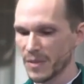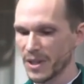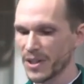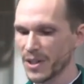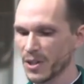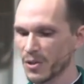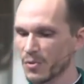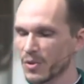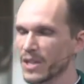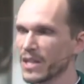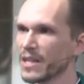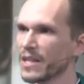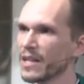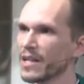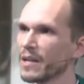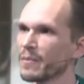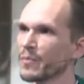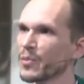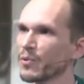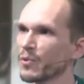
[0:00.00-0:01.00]
by the Greek
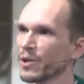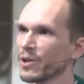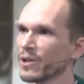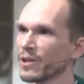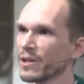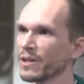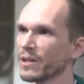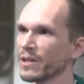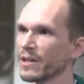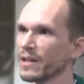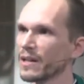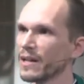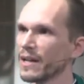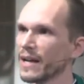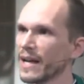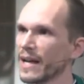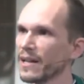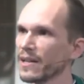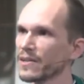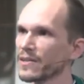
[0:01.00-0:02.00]
emperor
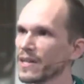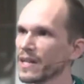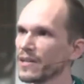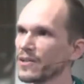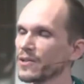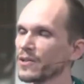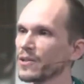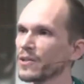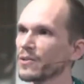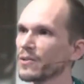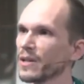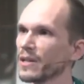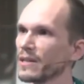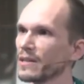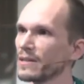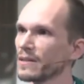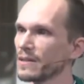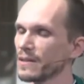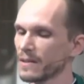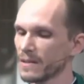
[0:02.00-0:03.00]
Alexander the
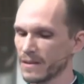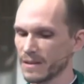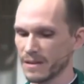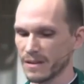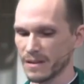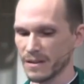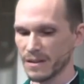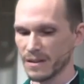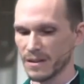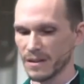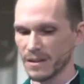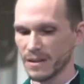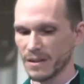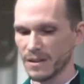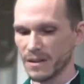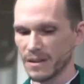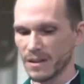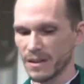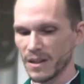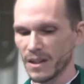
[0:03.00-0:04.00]
Great.
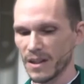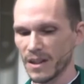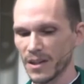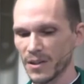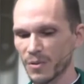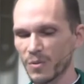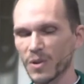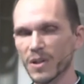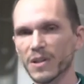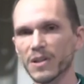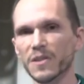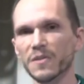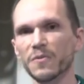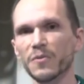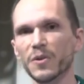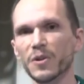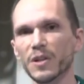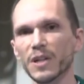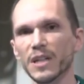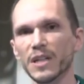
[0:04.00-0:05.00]
In other words,
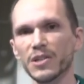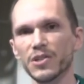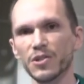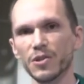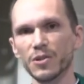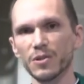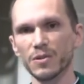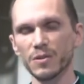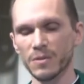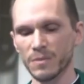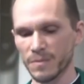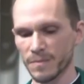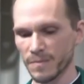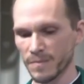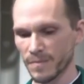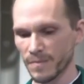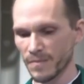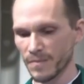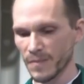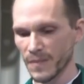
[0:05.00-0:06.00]
for a Jew,
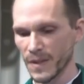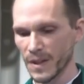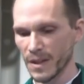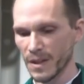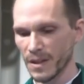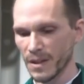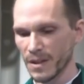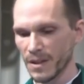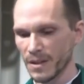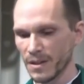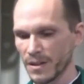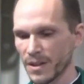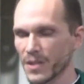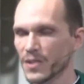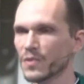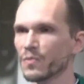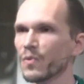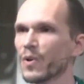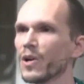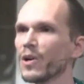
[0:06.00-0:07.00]

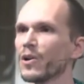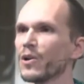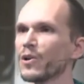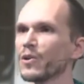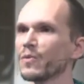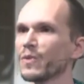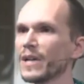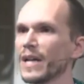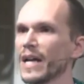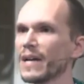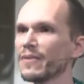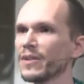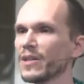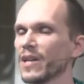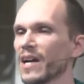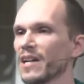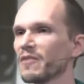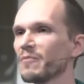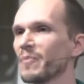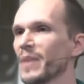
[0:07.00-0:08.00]
this road would have a
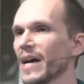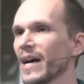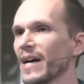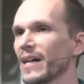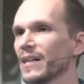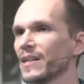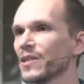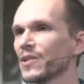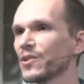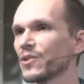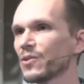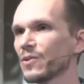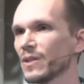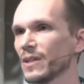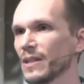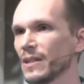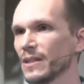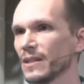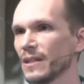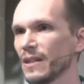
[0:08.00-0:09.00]
lot of bad
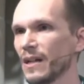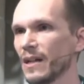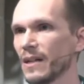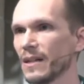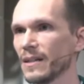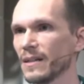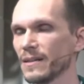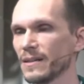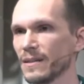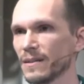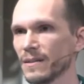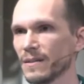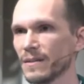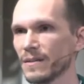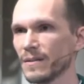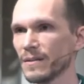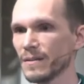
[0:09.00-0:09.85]
history on it.